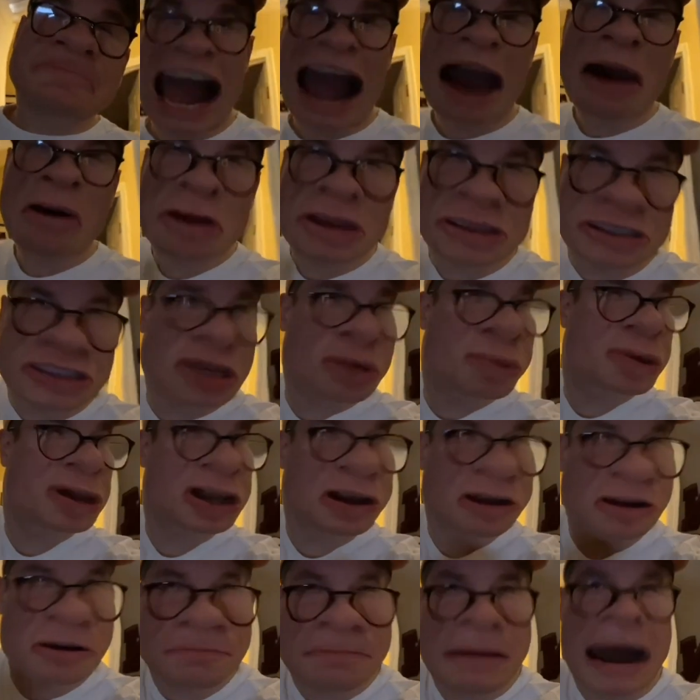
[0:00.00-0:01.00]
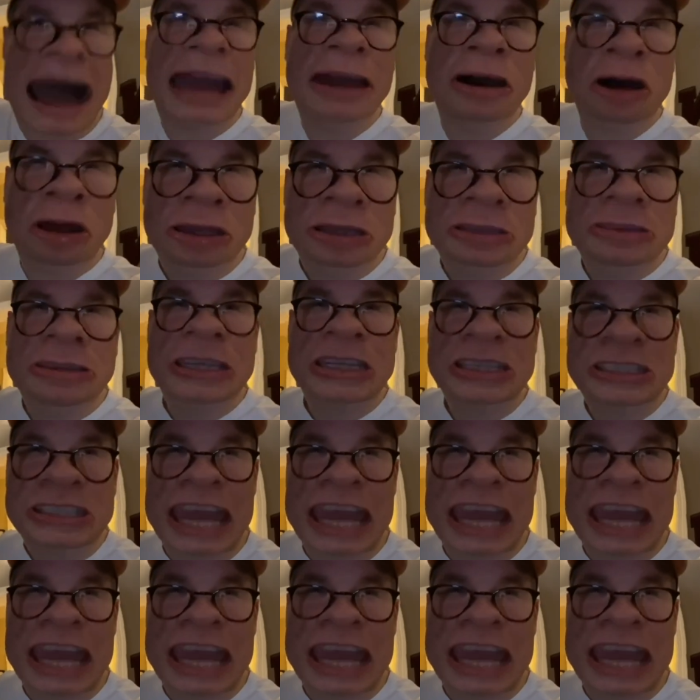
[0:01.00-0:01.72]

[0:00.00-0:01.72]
How it's we gonna buy all of this